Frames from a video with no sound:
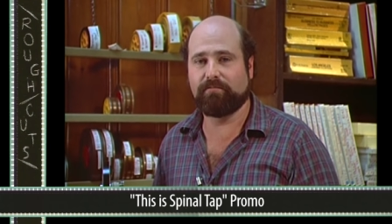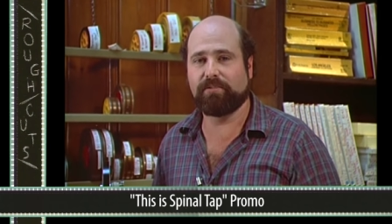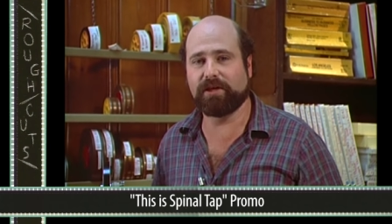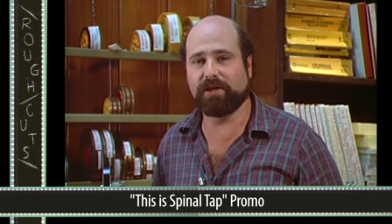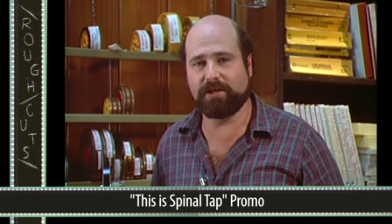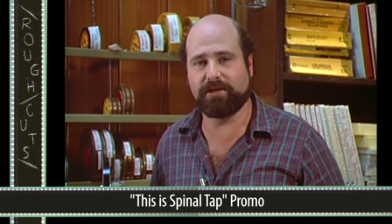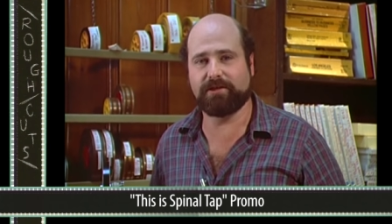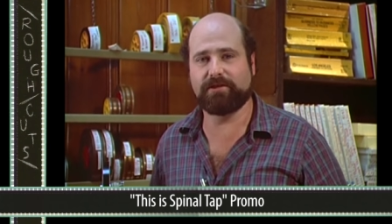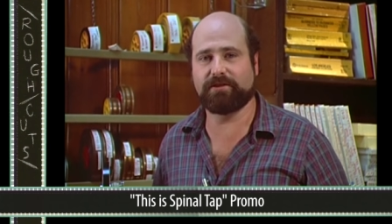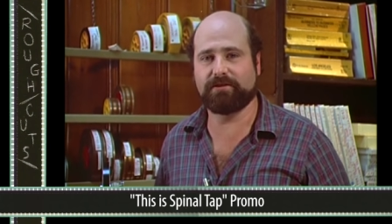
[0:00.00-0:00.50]

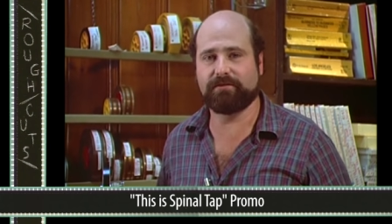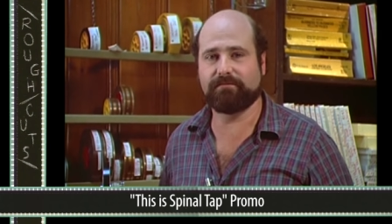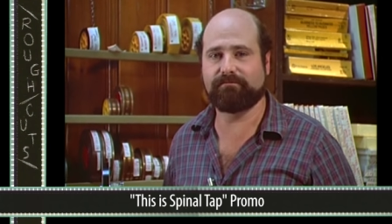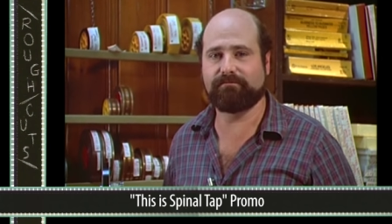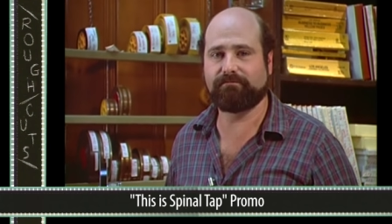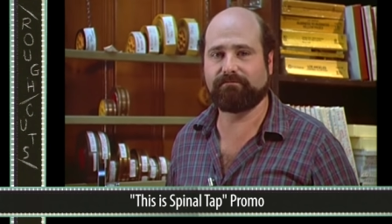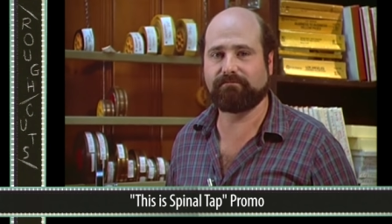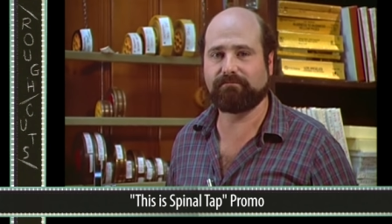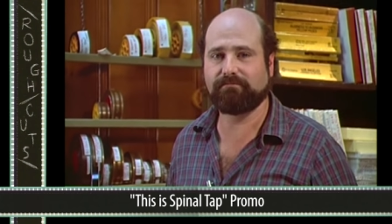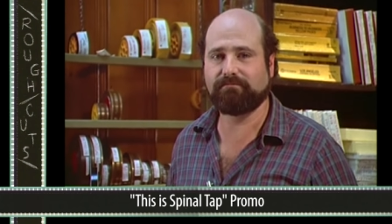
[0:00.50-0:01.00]
Please,
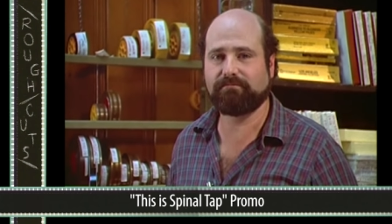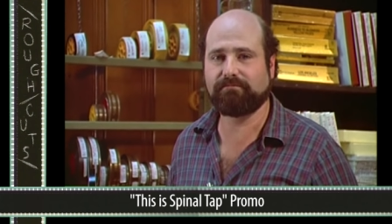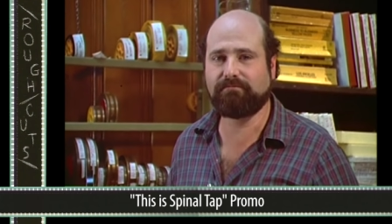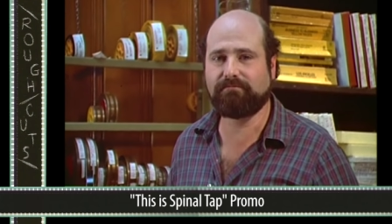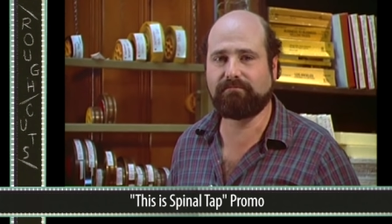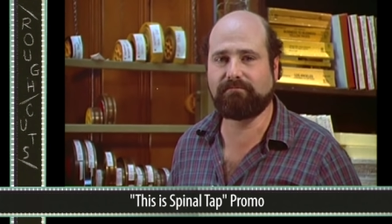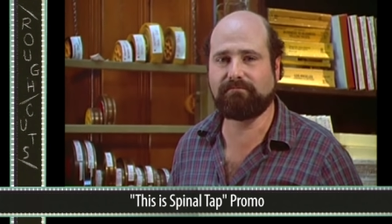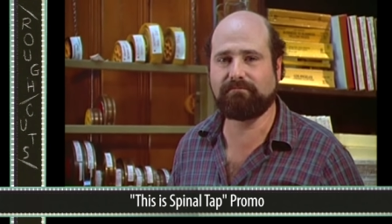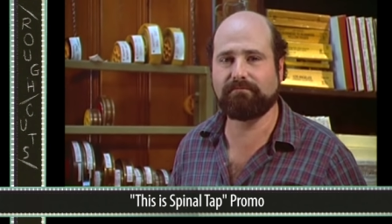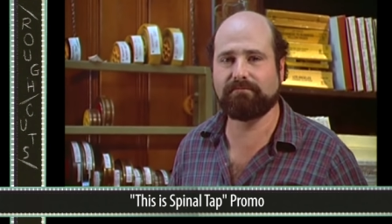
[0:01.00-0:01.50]

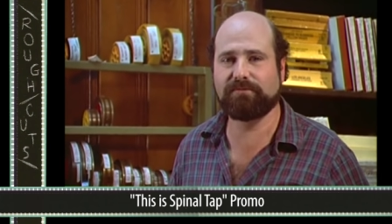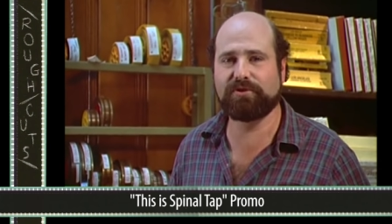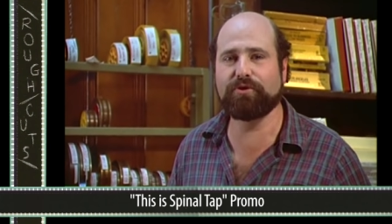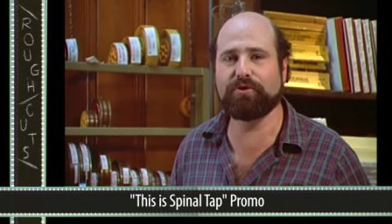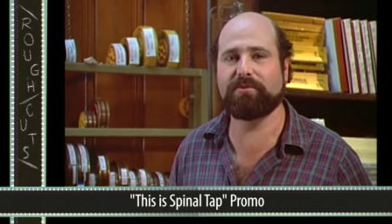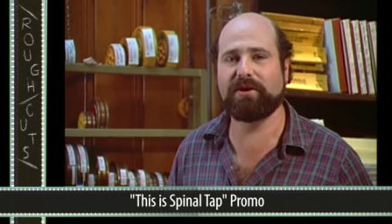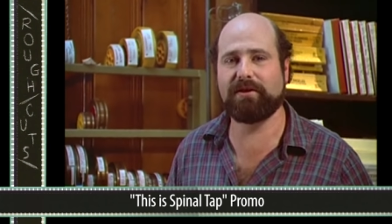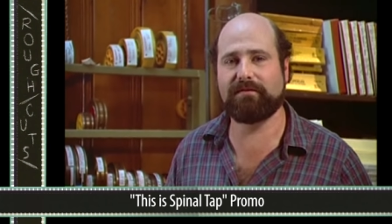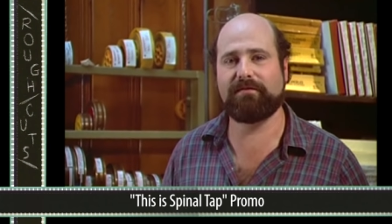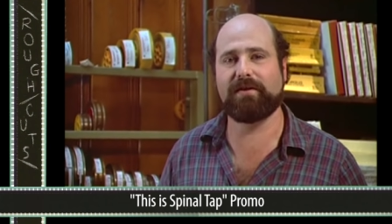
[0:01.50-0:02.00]

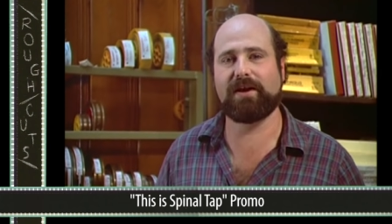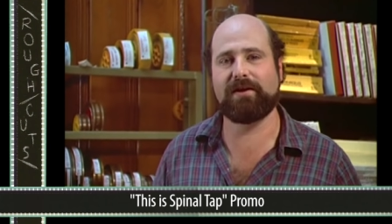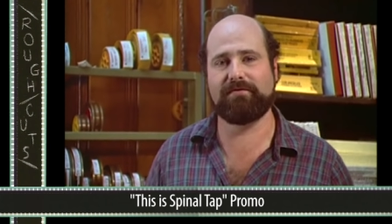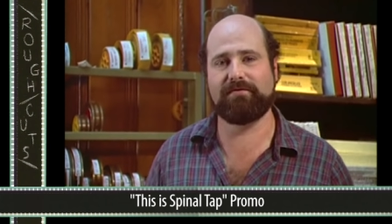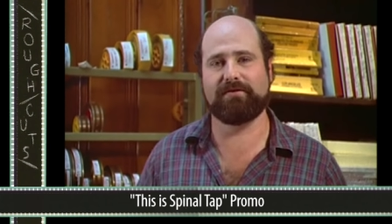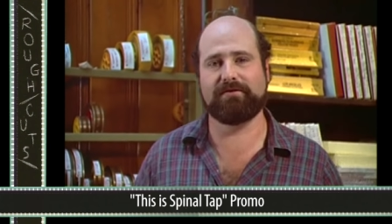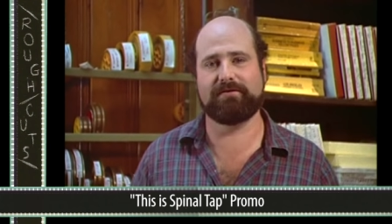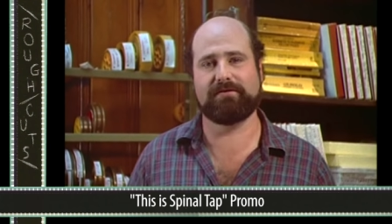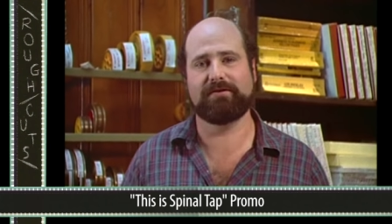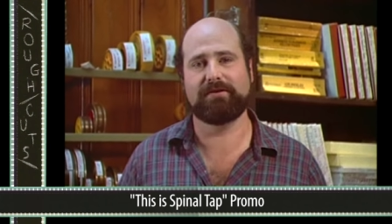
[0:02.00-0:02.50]
do me a
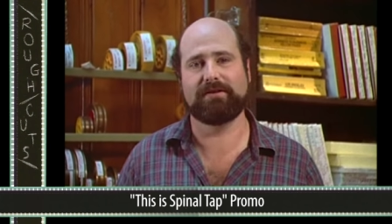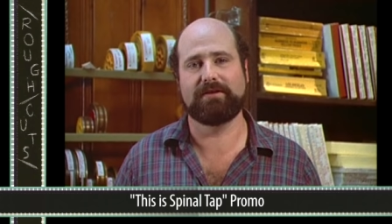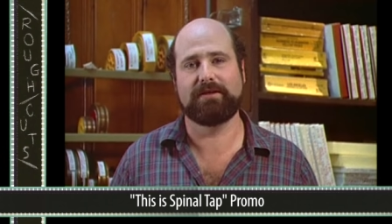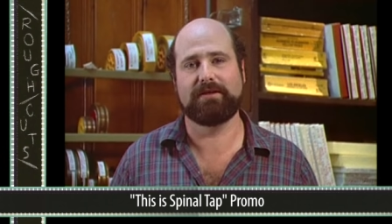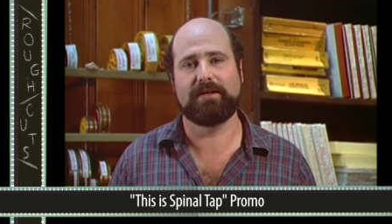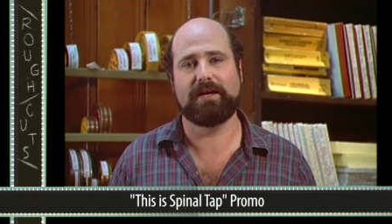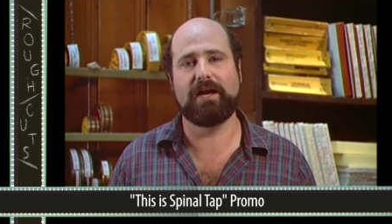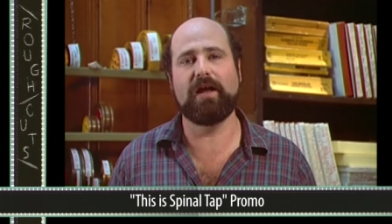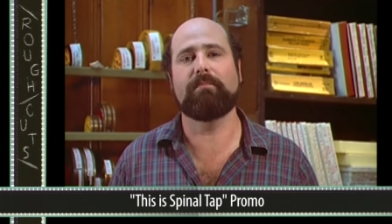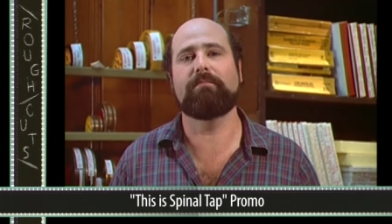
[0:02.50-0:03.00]
favor.
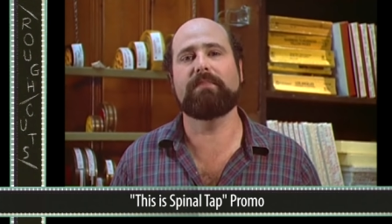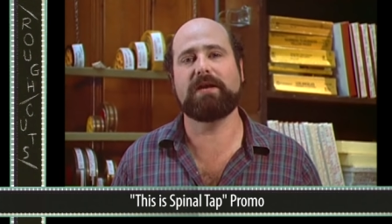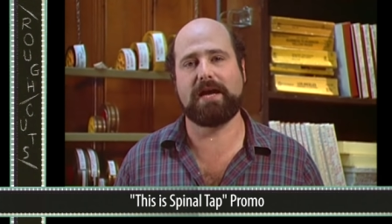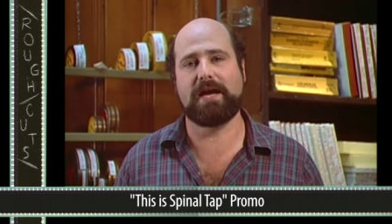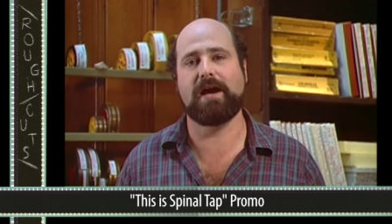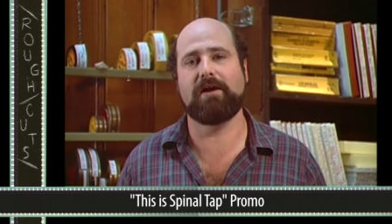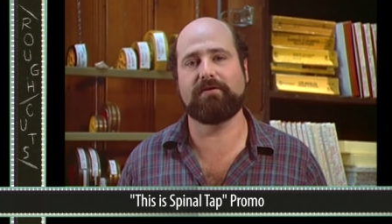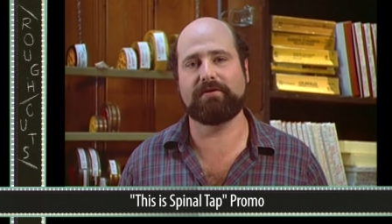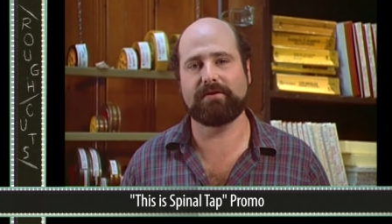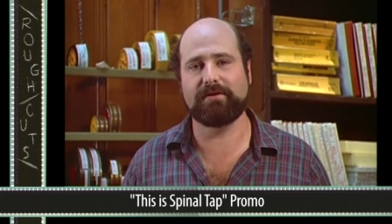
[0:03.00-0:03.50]
Help
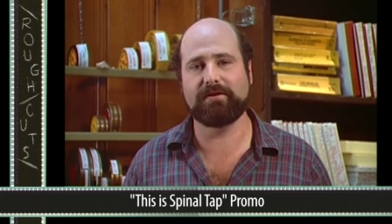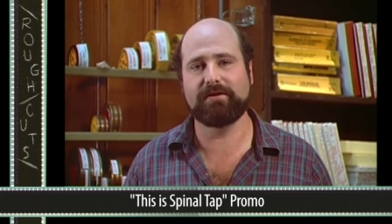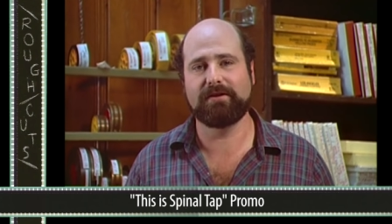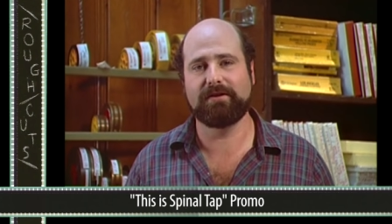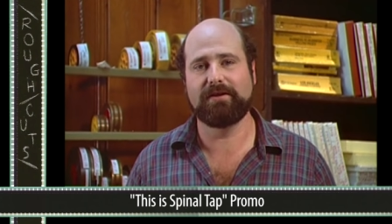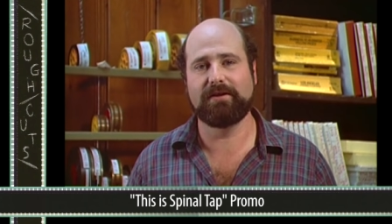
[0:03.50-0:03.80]
me out.